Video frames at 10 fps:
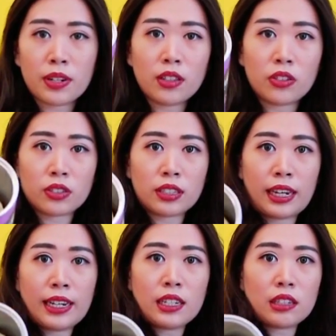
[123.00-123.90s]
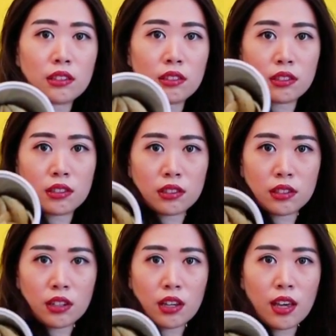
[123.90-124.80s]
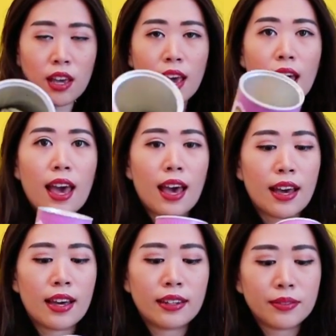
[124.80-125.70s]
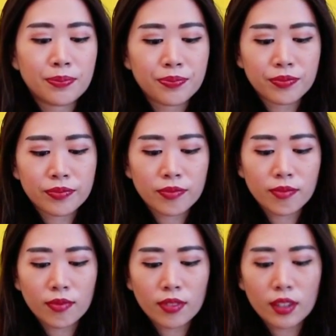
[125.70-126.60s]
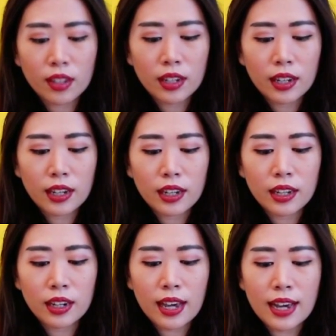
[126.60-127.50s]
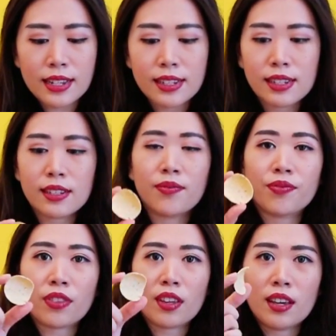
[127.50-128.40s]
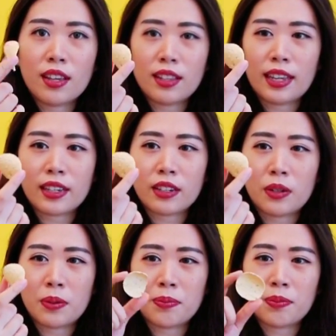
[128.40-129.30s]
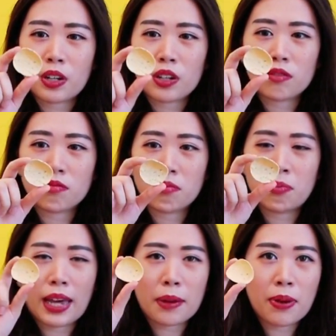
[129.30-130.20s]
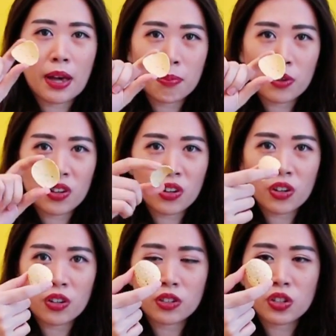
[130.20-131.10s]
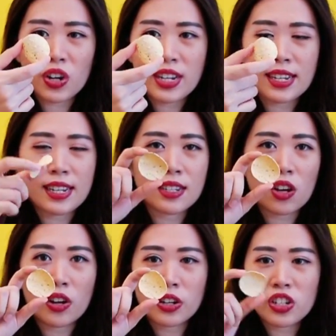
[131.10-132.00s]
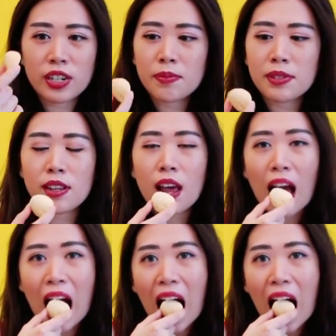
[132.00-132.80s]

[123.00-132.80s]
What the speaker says: what it looks like, and it has like black pepper traces on the chips.